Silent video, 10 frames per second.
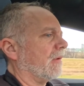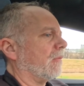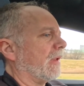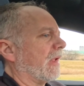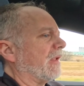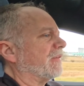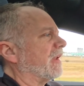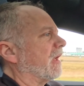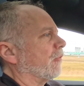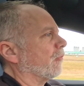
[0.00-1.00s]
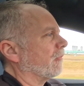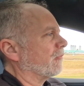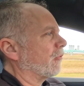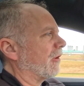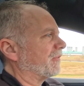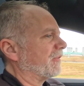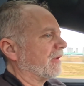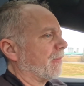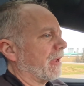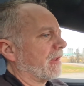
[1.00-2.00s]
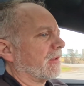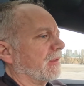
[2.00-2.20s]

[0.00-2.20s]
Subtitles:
We gained an hour when we crossed into Quebec,